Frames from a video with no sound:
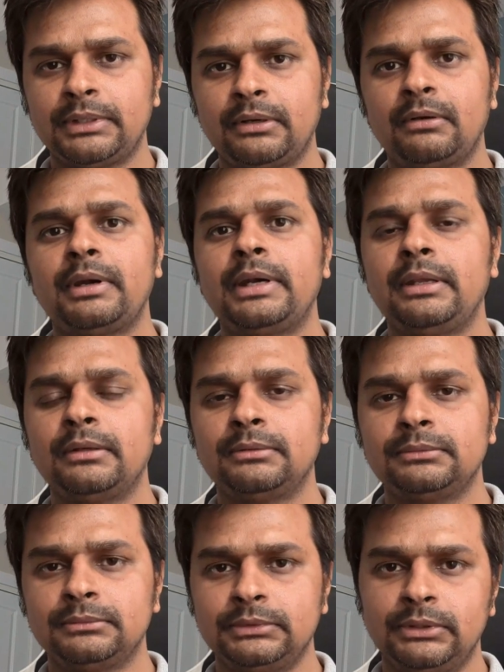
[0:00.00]
they are already,
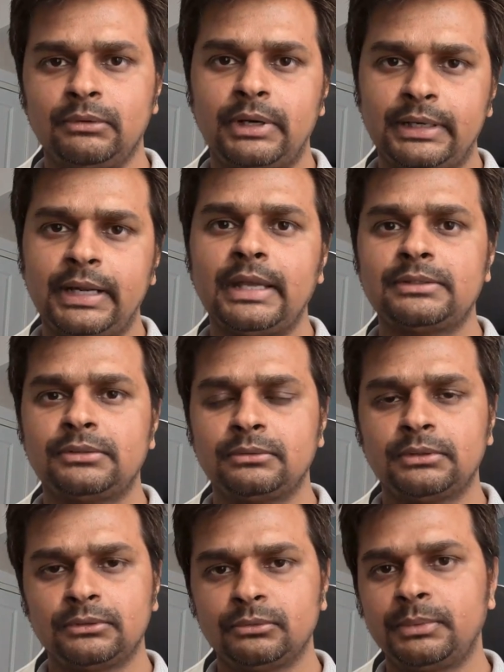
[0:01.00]
you know, attached to
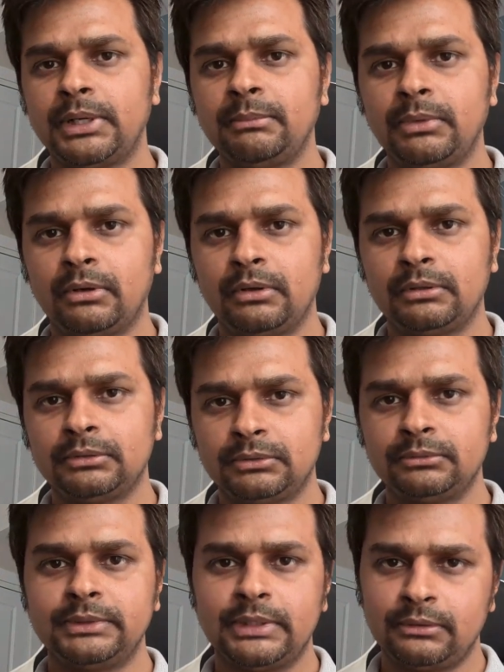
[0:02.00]
the Supreme Lord
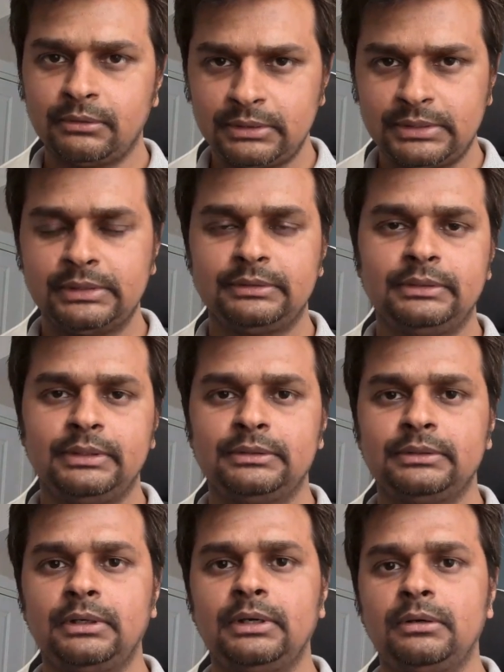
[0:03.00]
through their
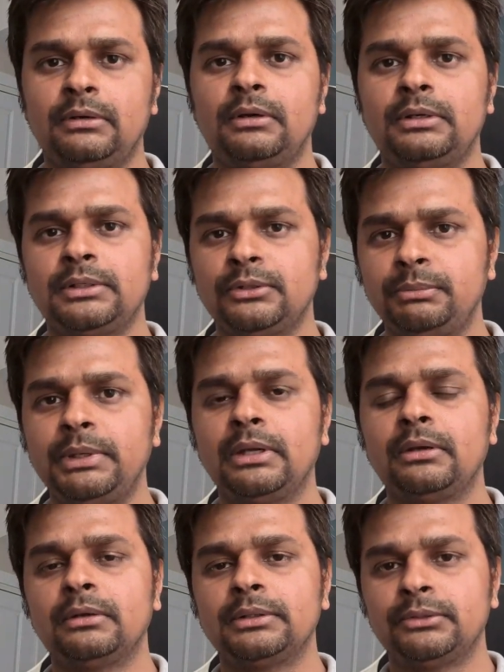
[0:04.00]
consciousness or just
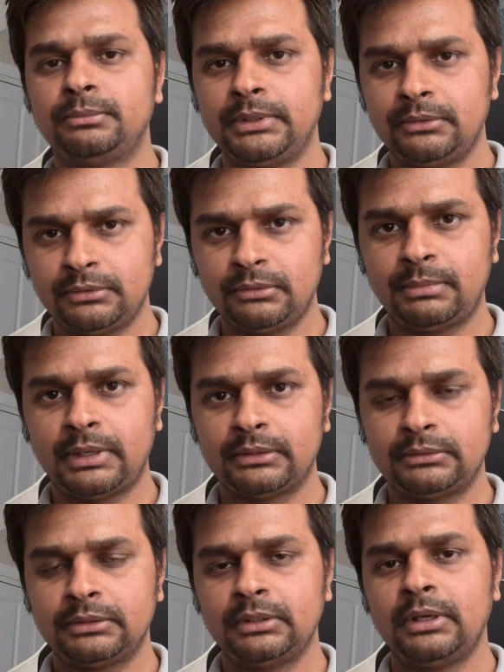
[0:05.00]
being on the spiritual
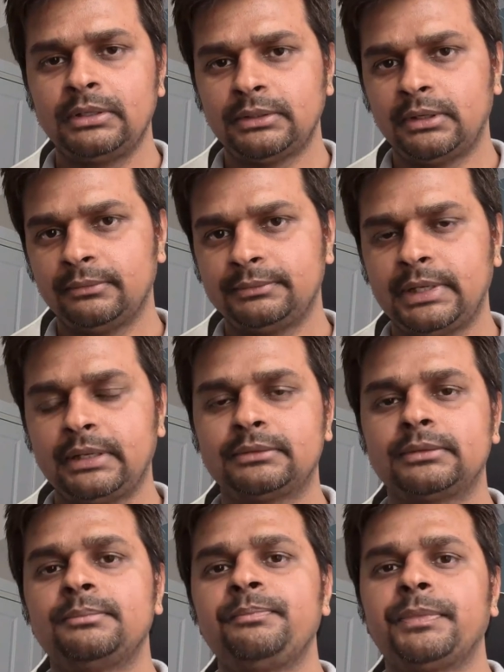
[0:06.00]
path side of
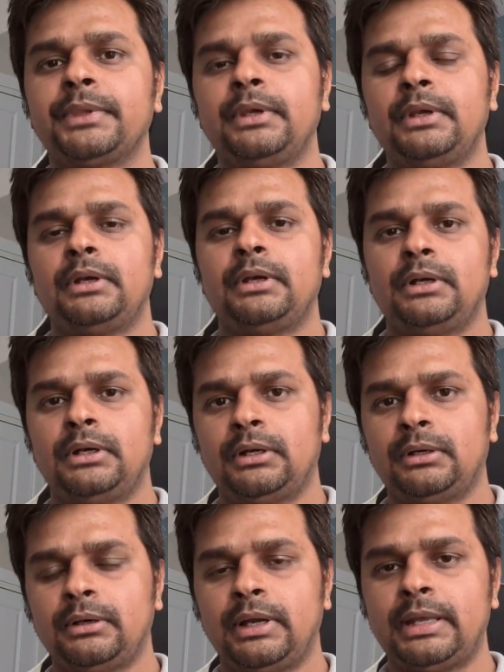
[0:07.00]
things.
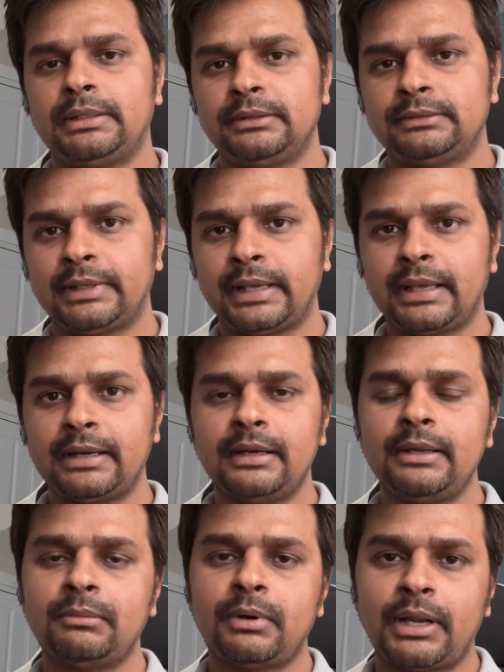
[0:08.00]
And
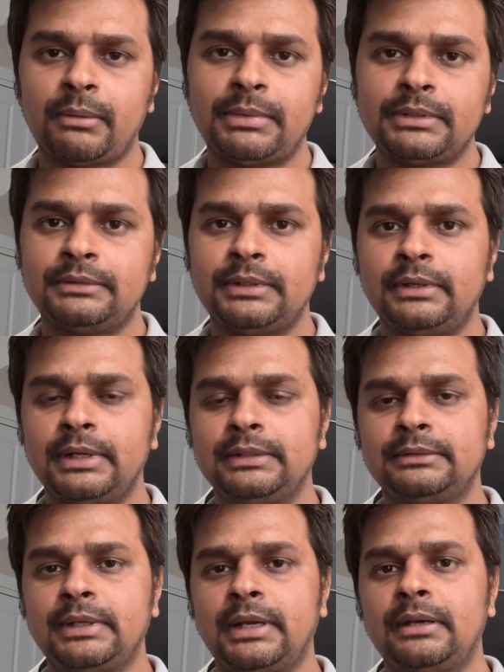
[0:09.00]
secondly, what happens there
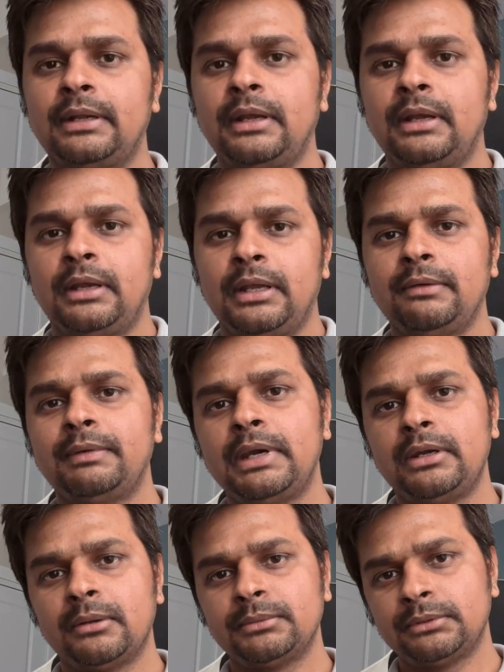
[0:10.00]
is that even
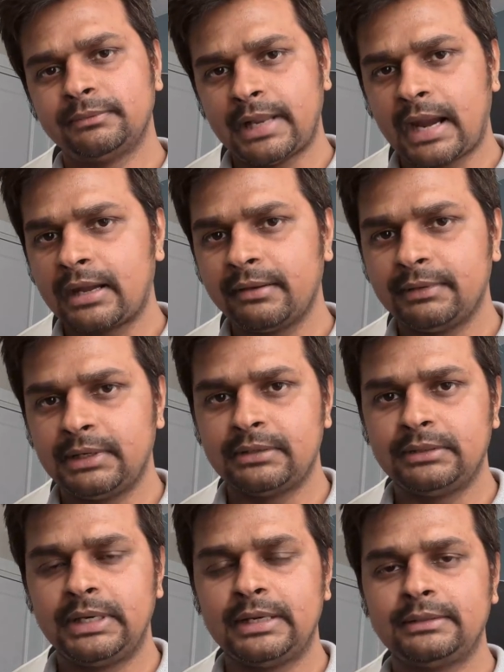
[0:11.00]
in terms of negative
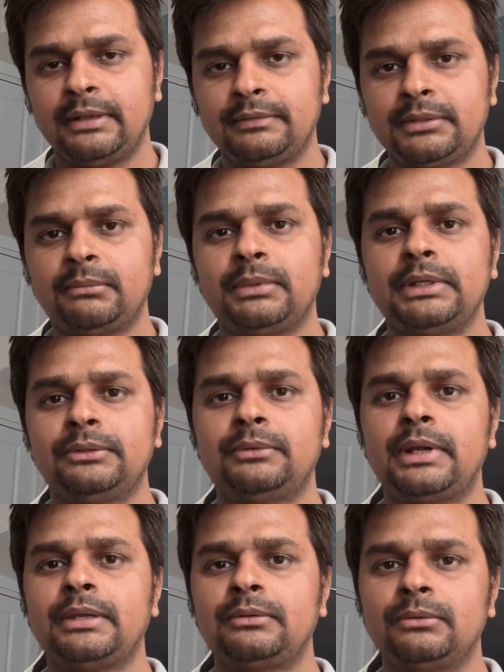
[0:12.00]
energy, let's say if somebody is
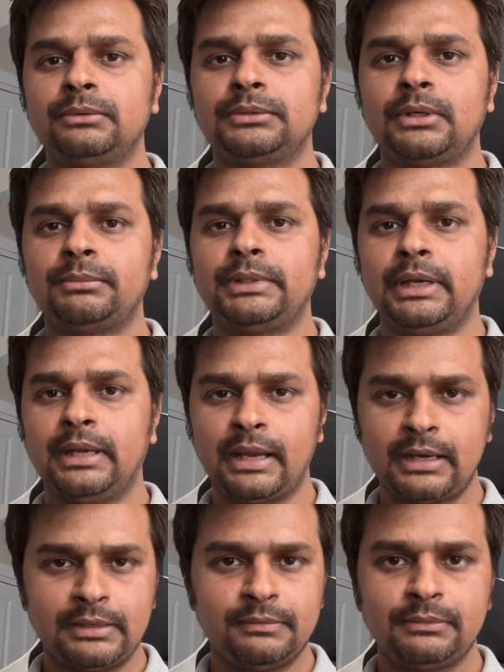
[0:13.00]
trying to do something
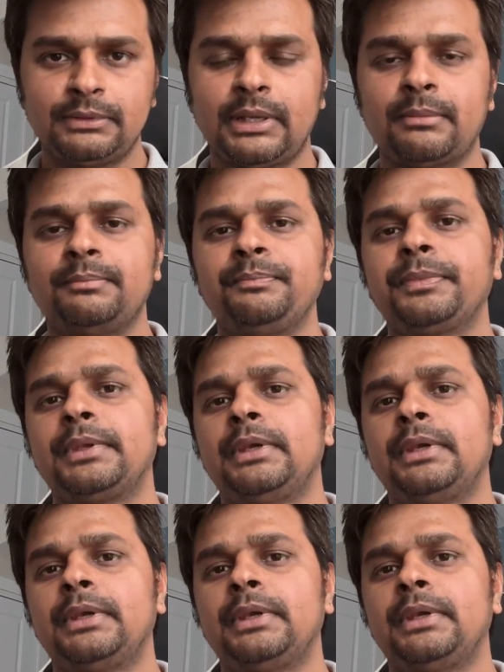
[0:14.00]
negative to them,